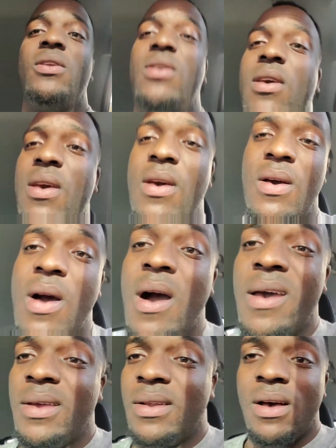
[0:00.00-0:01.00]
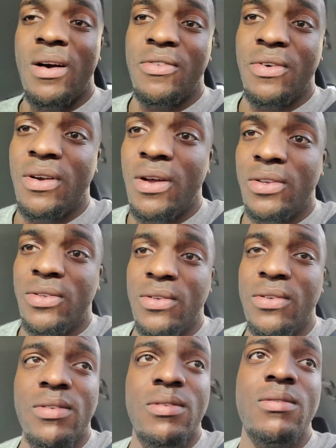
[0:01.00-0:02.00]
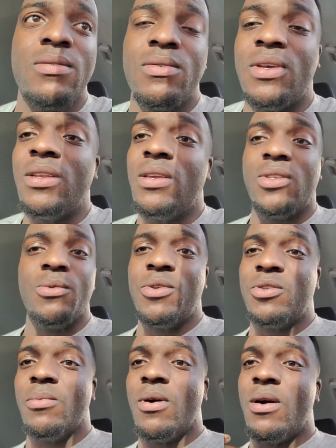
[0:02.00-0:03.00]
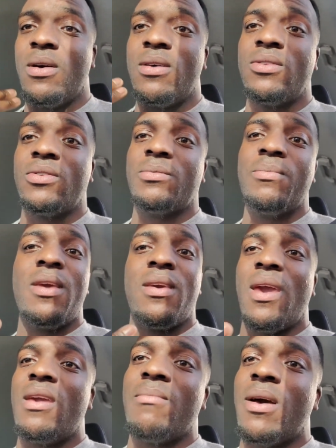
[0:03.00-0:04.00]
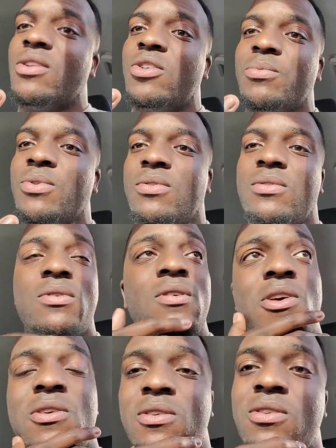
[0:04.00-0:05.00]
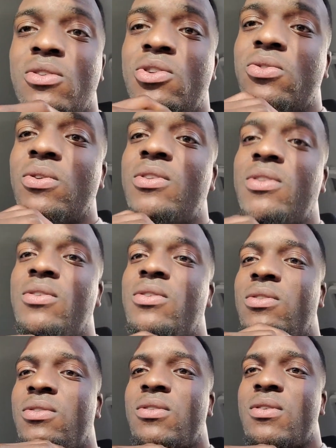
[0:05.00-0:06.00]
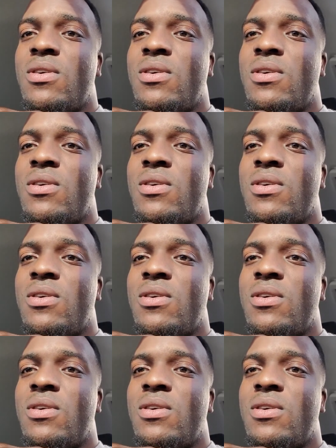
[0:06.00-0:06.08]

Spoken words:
need to get our head out of our asses. He needs to be smarter and just make game management, you know, choices.